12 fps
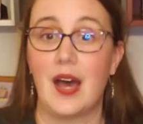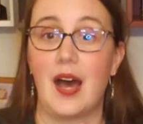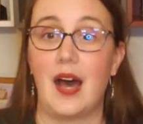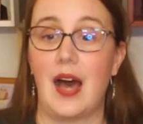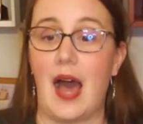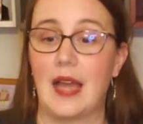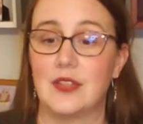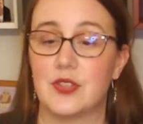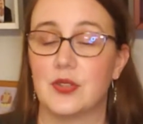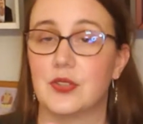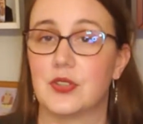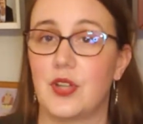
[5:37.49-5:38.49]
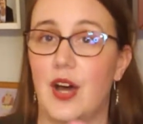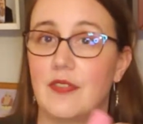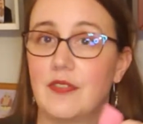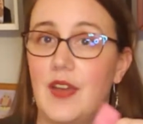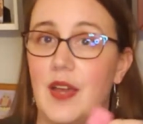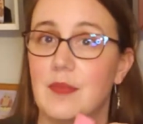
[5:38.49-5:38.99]
I chose
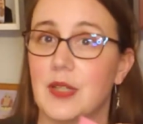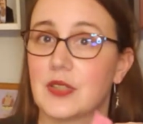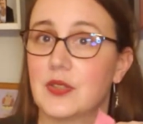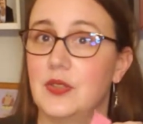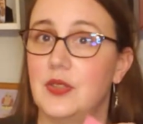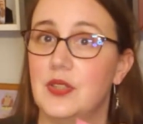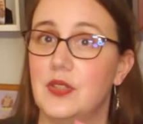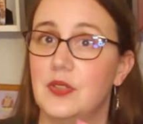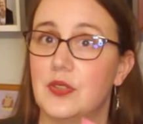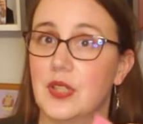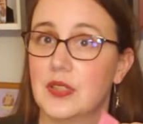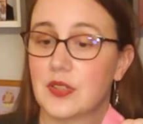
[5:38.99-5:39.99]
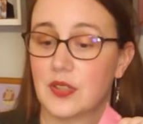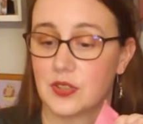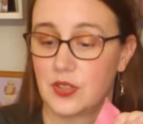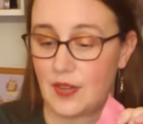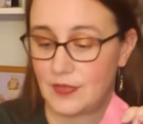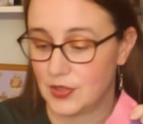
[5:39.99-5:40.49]
soft fabric, so you can use things that are
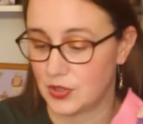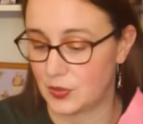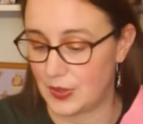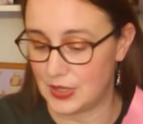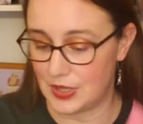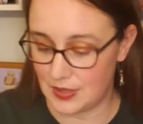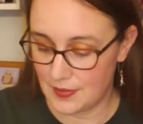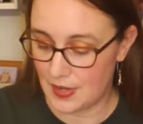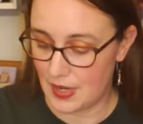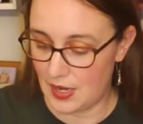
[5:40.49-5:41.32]
soft and squishy.